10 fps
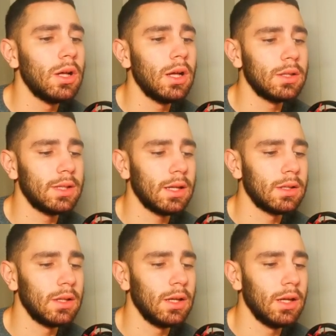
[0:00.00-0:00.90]
and
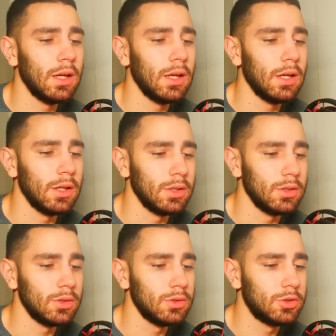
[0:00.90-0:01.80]
then
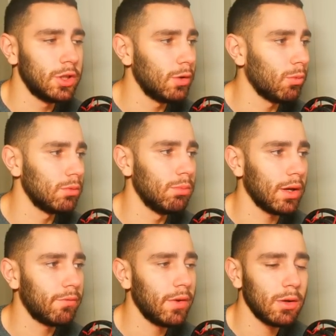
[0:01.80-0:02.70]
chain 1
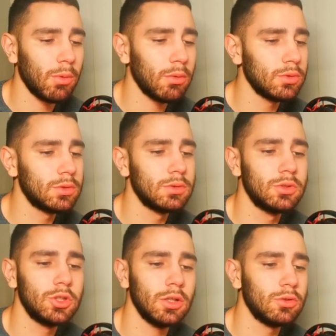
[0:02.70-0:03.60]
Black Feather Wound,
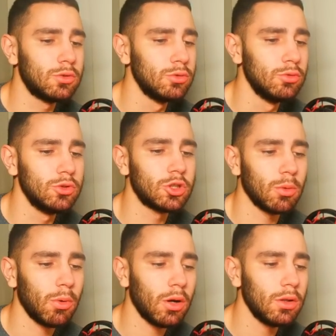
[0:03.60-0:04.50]
chain 2
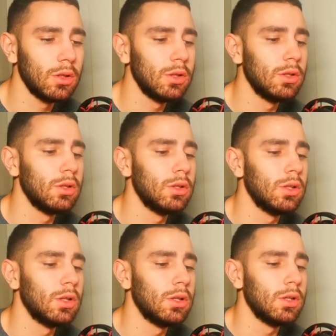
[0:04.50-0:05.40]
Shamal,
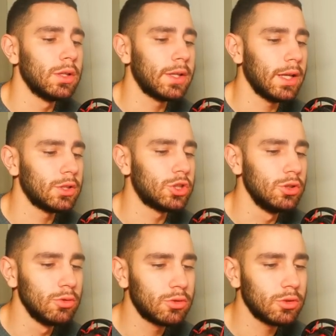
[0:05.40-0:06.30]
get
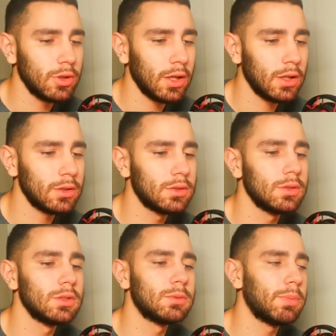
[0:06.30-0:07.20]
Chinook to your hand,
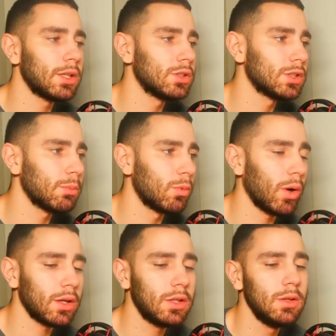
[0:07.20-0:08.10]
special summon
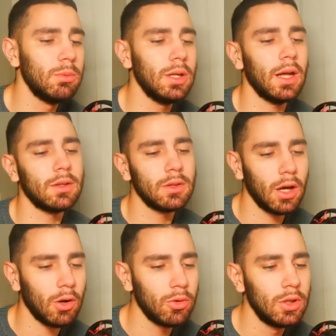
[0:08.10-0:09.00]
Raikiri, and
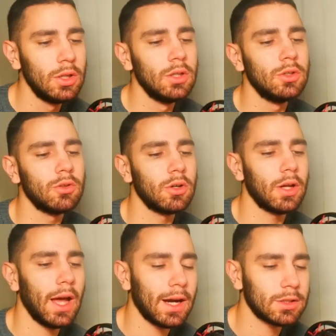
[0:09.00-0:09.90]
now you're
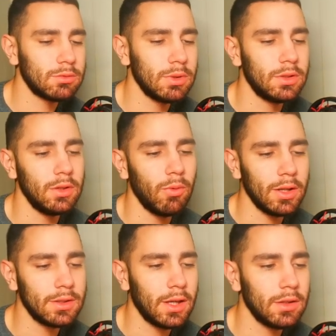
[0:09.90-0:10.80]
gonna activate the
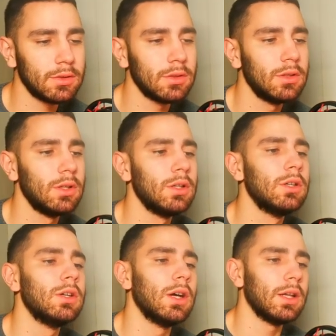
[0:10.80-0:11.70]
Eradicator,
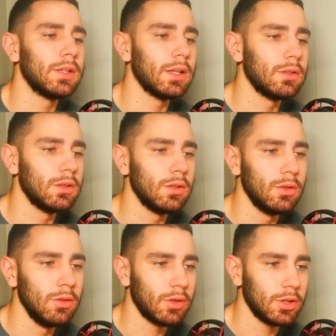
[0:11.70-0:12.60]
and then
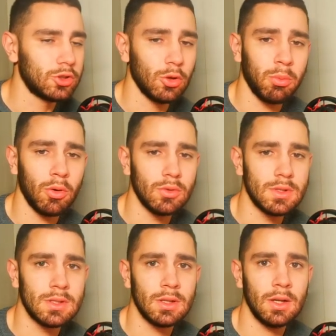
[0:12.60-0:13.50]
look at your
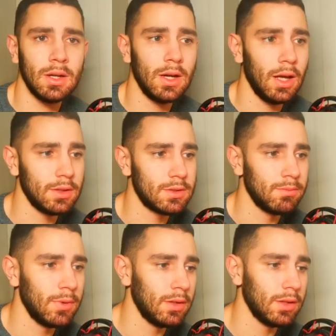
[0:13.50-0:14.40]
opponent's hand,
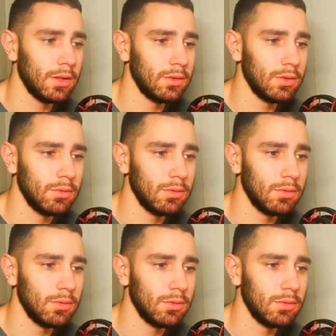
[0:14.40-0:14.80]
and then